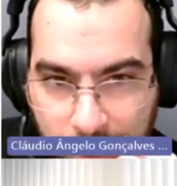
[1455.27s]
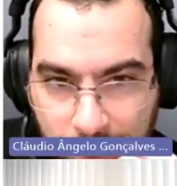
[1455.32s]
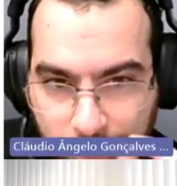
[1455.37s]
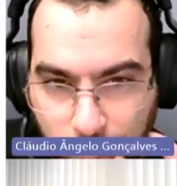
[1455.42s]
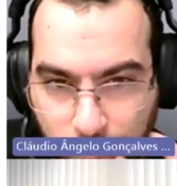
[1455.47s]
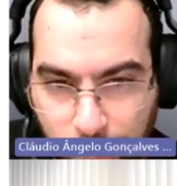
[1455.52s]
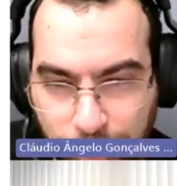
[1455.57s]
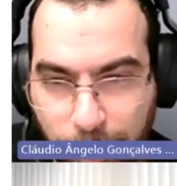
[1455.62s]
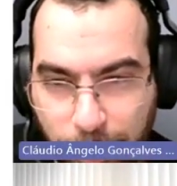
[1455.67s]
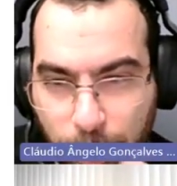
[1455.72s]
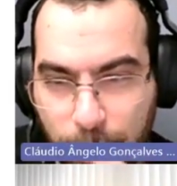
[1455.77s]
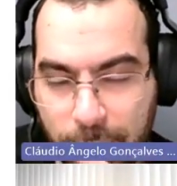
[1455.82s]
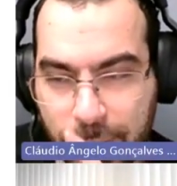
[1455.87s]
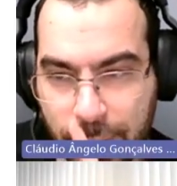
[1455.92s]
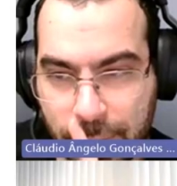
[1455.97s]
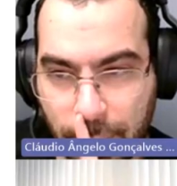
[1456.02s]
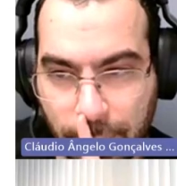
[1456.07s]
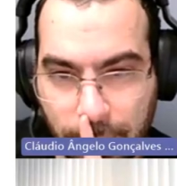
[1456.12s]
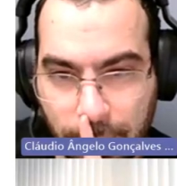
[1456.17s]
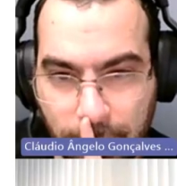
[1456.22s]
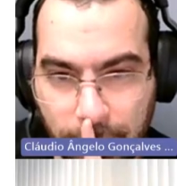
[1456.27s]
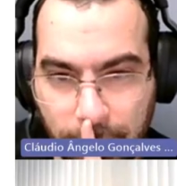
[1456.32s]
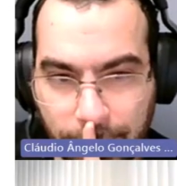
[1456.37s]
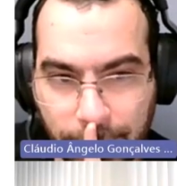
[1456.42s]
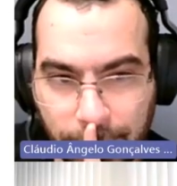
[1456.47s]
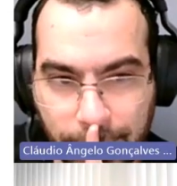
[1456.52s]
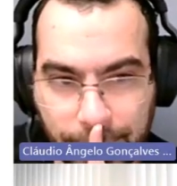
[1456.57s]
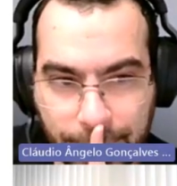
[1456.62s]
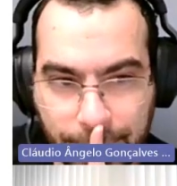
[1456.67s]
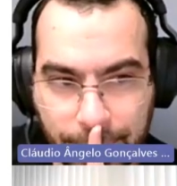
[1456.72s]
if we focus on
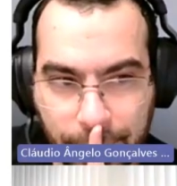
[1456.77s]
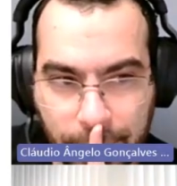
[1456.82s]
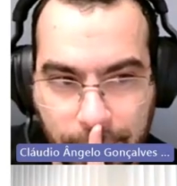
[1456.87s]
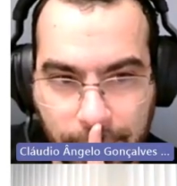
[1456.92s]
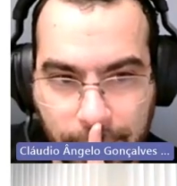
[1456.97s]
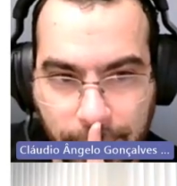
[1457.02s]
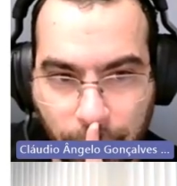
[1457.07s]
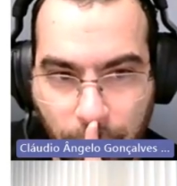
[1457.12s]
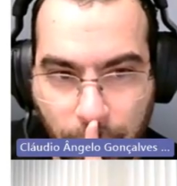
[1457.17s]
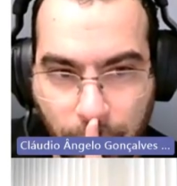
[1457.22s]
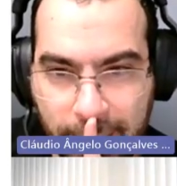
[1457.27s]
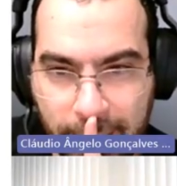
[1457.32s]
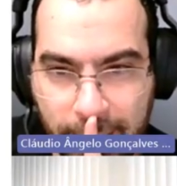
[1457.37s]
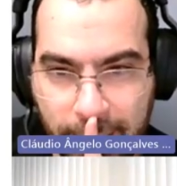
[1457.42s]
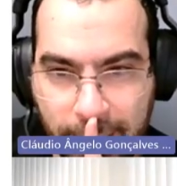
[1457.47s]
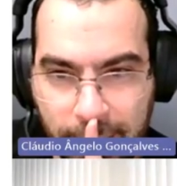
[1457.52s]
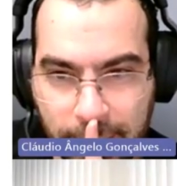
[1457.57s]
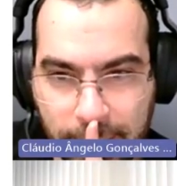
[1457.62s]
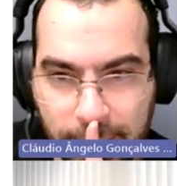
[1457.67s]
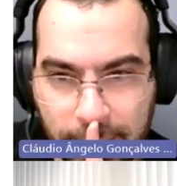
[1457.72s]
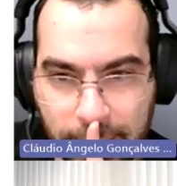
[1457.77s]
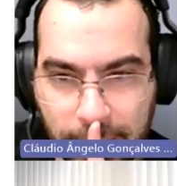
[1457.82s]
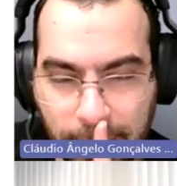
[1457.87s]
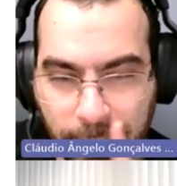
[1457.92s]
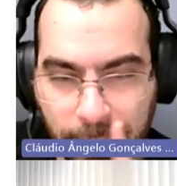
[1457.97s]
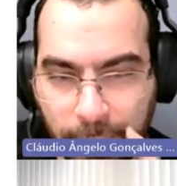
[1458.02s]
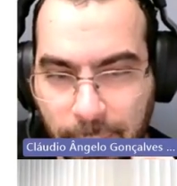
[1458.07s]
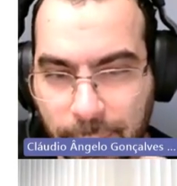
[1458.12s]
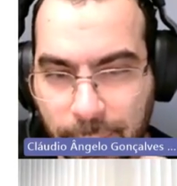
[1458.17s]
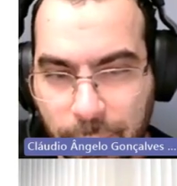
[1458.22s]
why
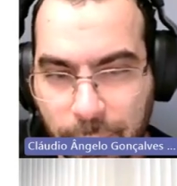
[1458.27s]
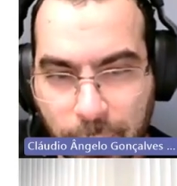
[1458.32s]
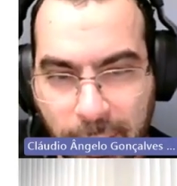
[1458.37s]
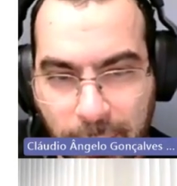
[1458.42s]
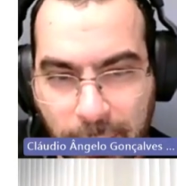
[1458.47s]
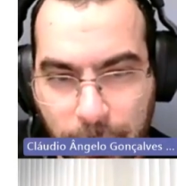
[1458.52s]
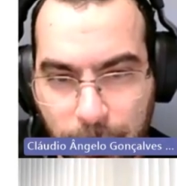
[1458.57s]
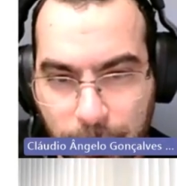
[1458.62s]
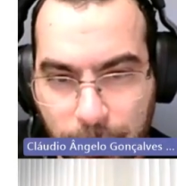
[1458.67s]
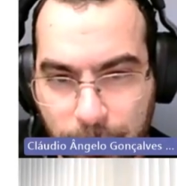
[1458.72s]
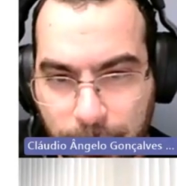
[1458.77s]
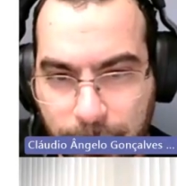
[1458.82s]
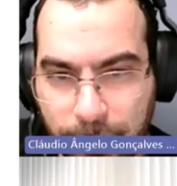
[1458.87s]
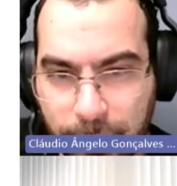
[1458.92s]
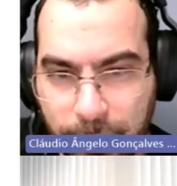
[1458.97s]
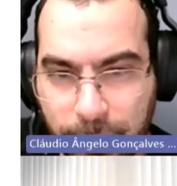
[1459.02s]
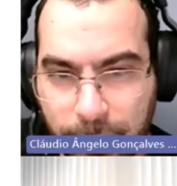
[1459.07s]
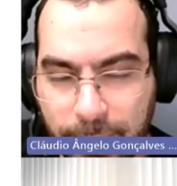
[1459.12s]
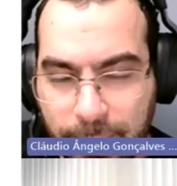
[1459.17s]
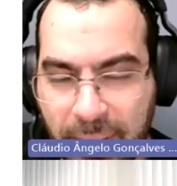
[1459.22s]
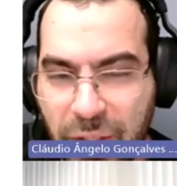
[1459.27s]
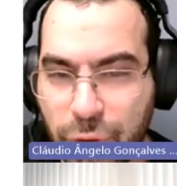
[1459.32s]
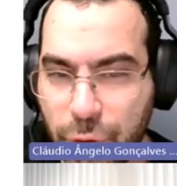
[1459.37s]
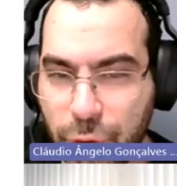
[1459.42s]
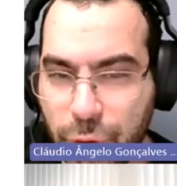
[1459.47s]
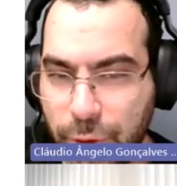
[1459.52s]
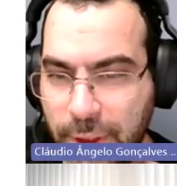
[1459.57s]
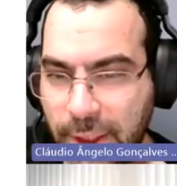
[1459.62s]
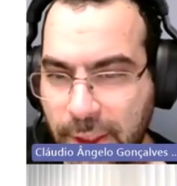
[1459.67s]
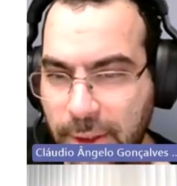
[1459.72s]
on trying to
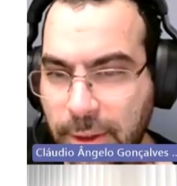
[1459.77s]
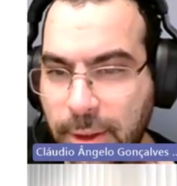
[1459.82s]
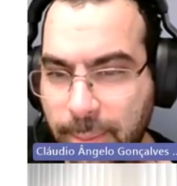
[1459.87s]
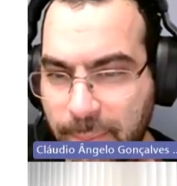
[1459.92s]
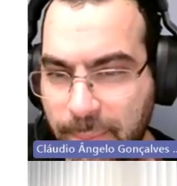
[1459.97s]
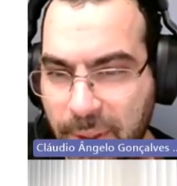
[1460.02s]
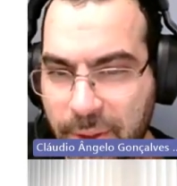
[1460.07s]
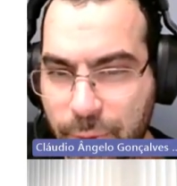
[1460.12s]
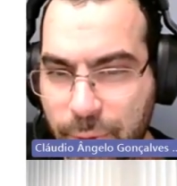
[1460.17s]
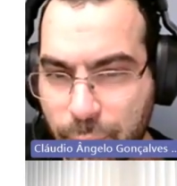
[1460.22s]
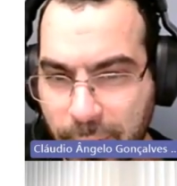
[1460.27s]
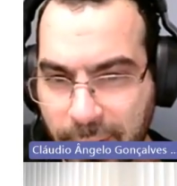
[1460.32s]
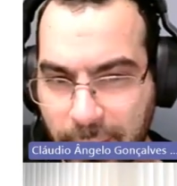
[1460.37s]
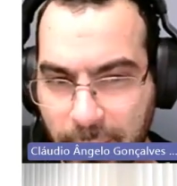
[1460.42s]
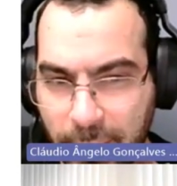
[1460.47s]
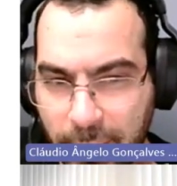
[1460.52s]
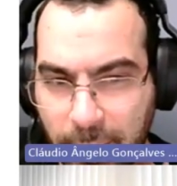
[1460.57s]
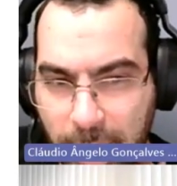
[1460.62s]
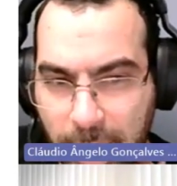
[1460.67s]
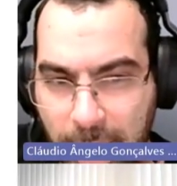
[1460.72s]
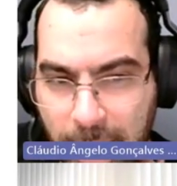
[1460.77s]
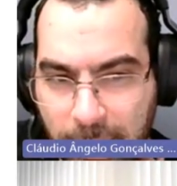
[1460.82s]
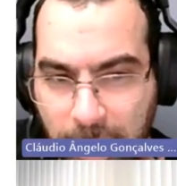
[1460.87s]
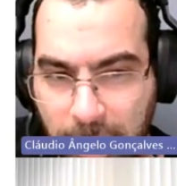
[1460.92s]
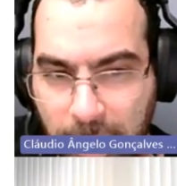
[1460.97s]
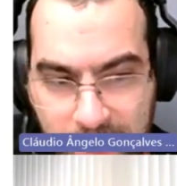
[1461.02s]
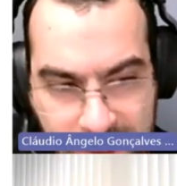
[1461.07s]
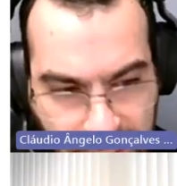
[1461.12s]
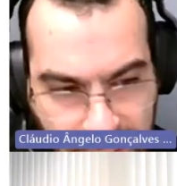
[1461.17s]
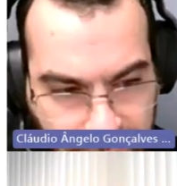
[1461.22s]
measure that the tempeh is ready,
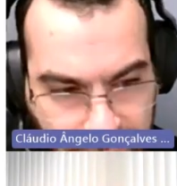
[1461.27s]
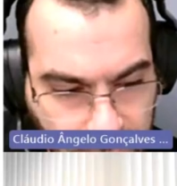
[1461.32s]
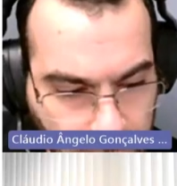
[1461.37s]
there is